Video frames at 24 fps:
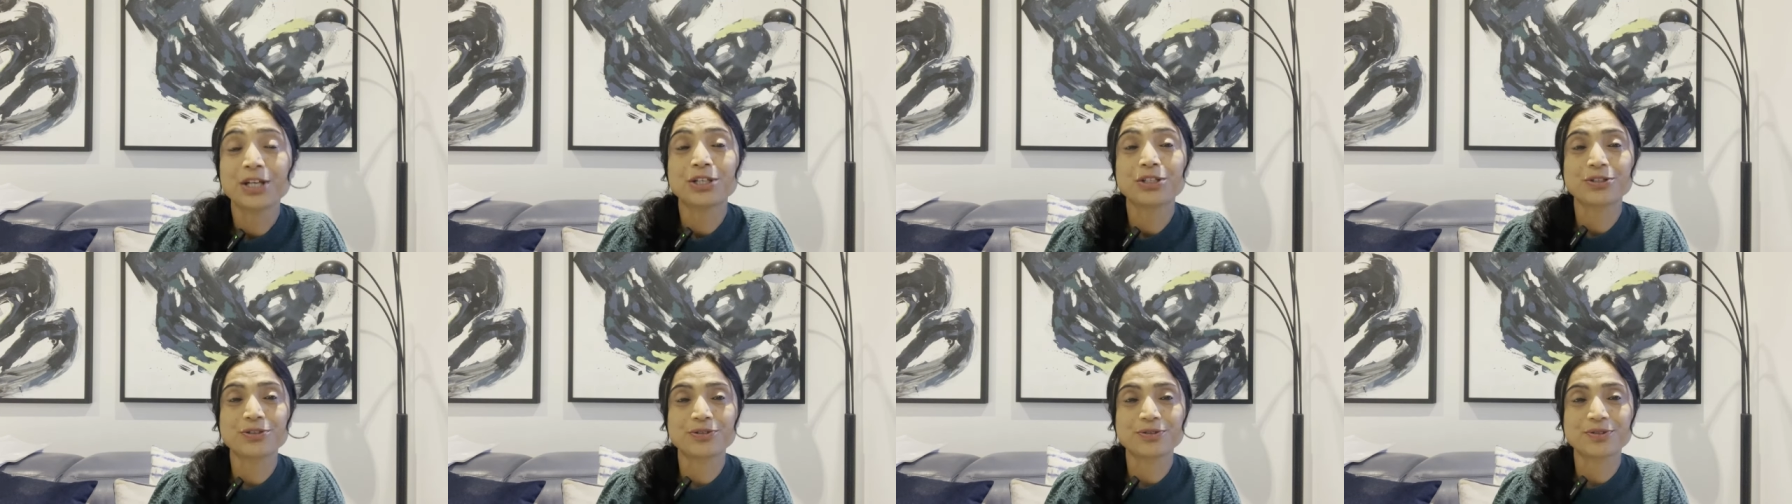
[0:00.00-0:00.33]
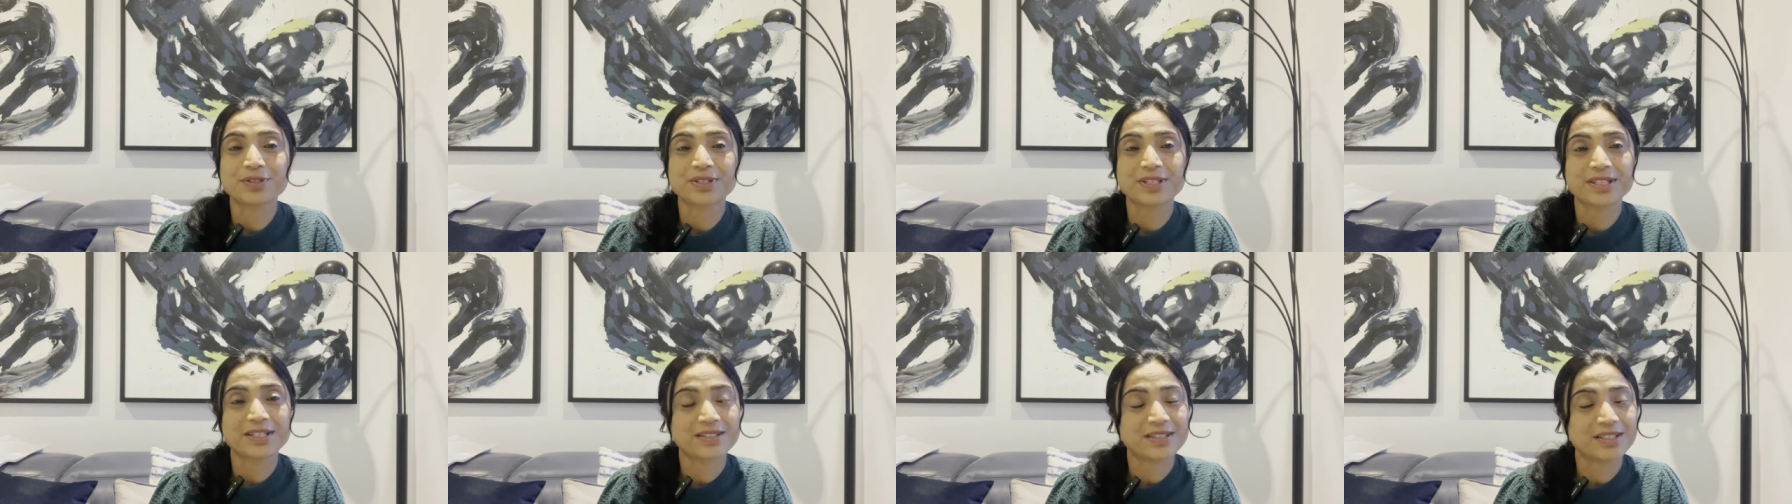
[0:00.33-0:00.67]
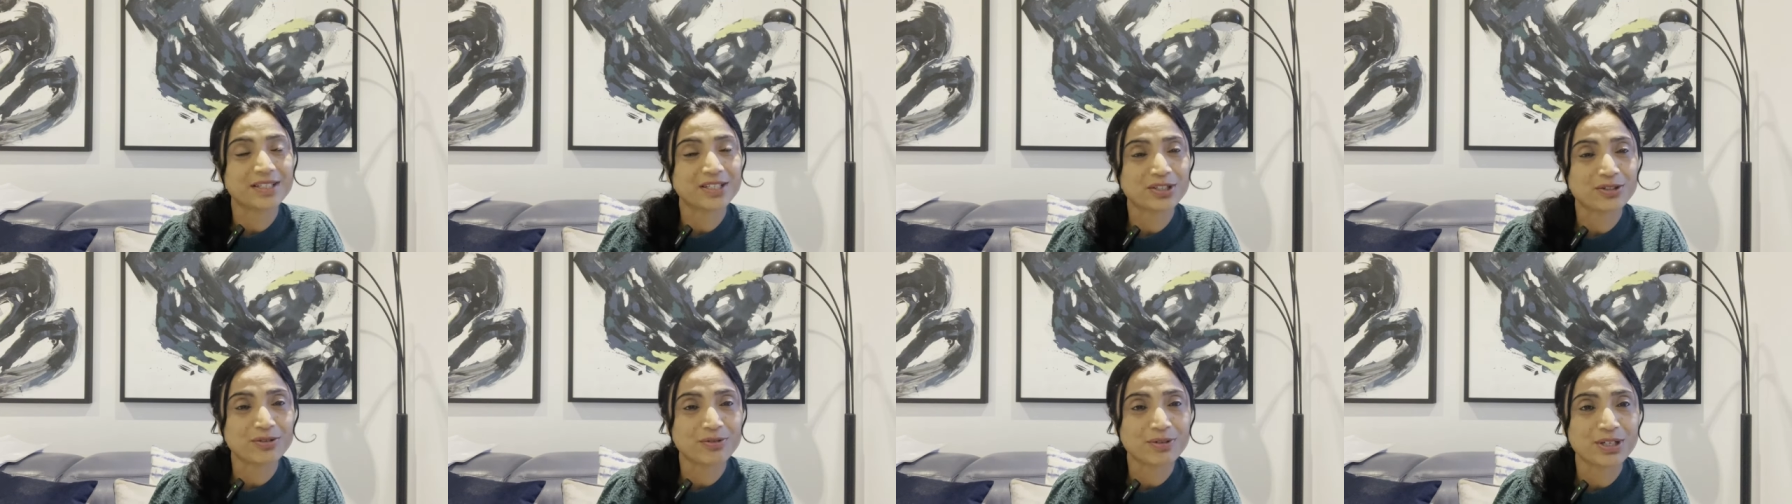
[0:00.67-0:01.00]
using
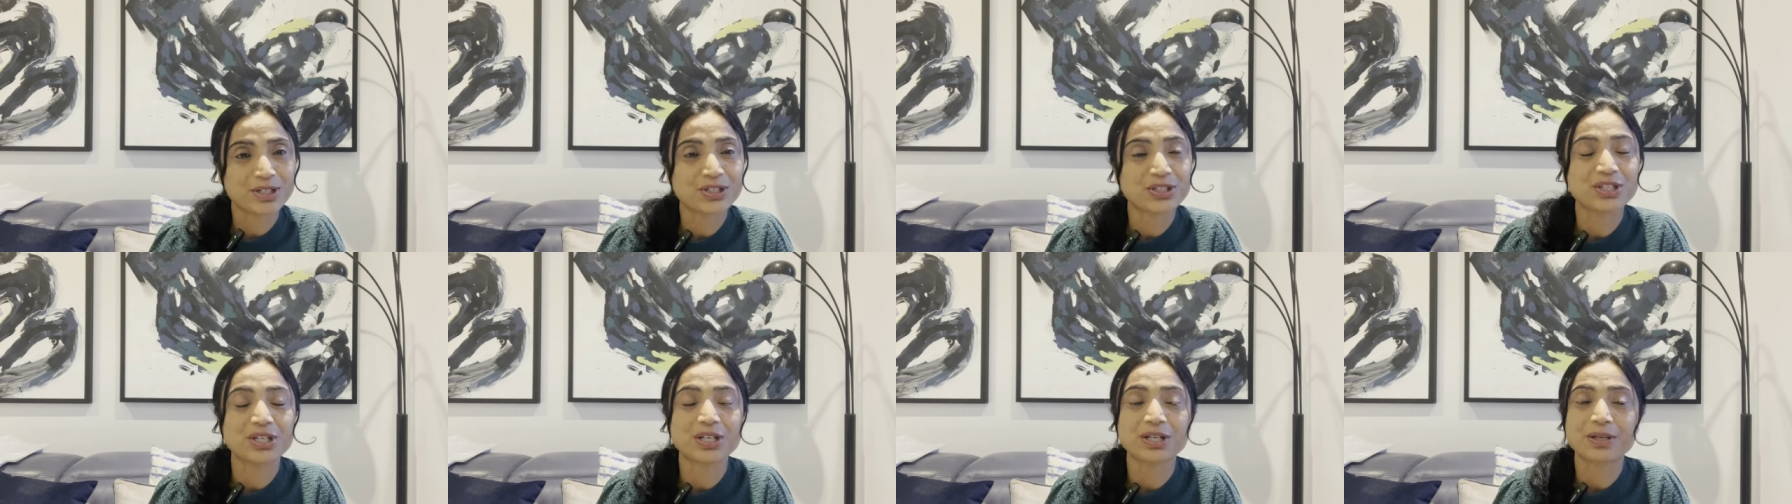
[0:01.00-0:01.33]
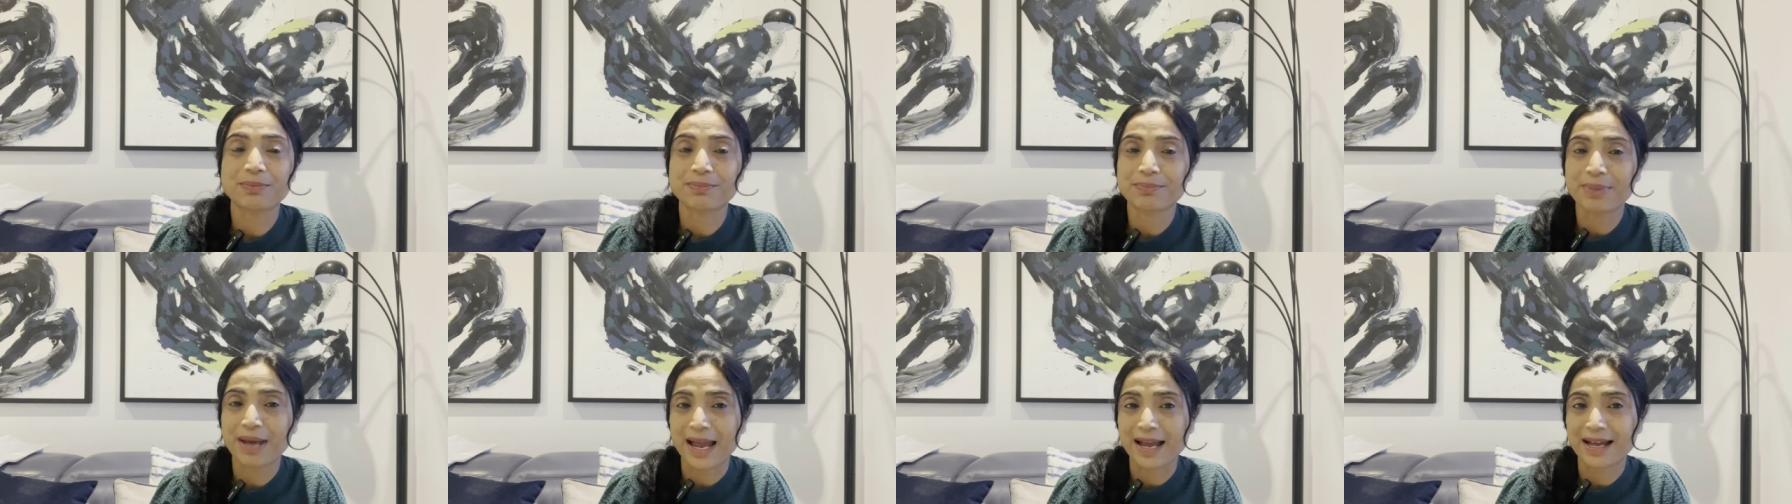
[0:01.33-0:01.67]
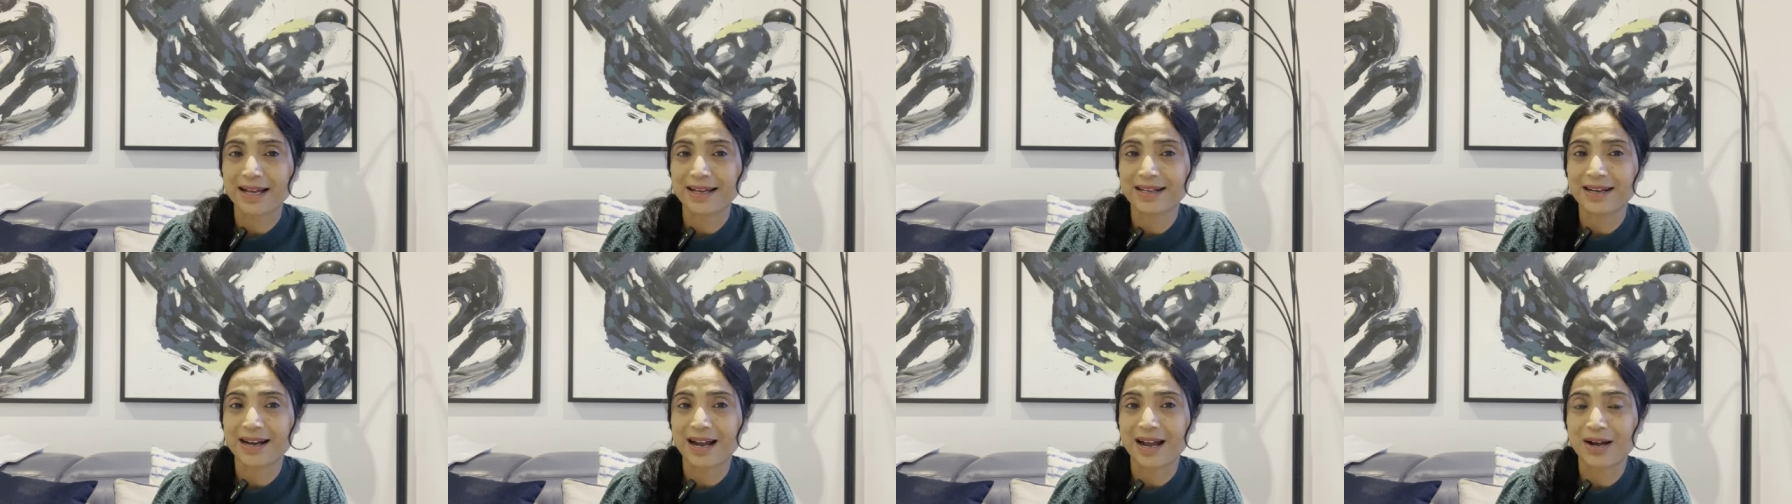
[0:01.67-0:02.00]
situation
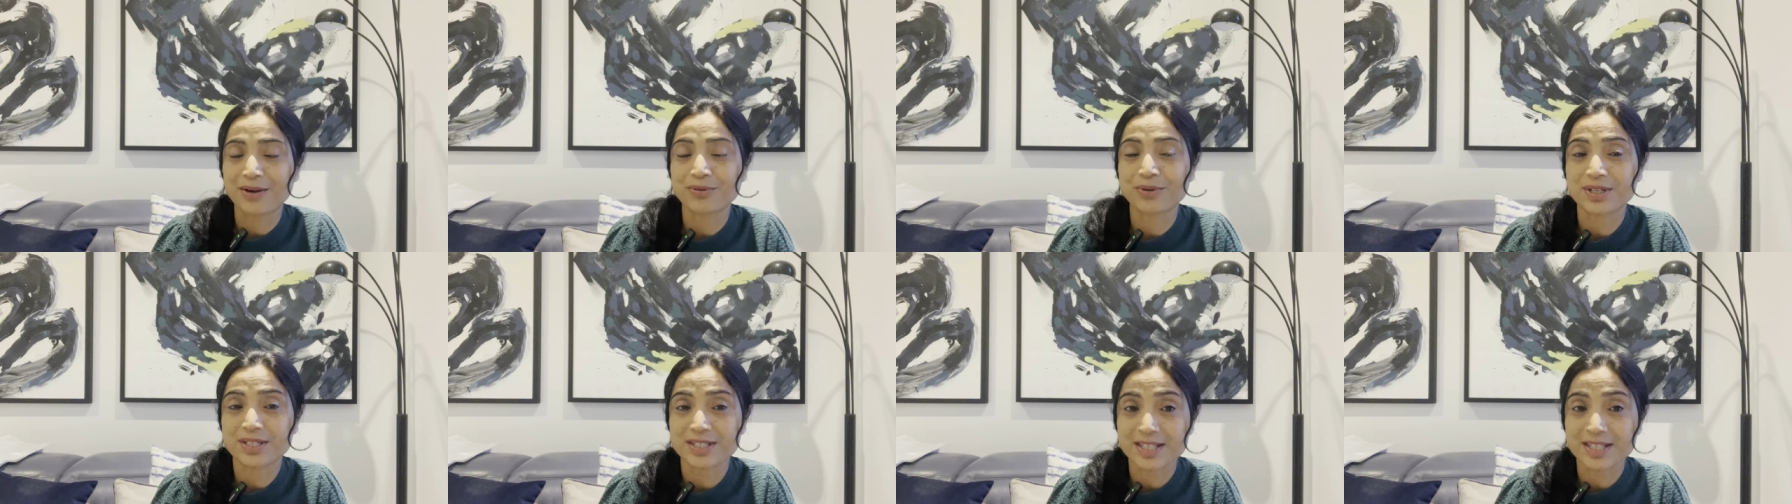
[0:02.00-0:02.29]
background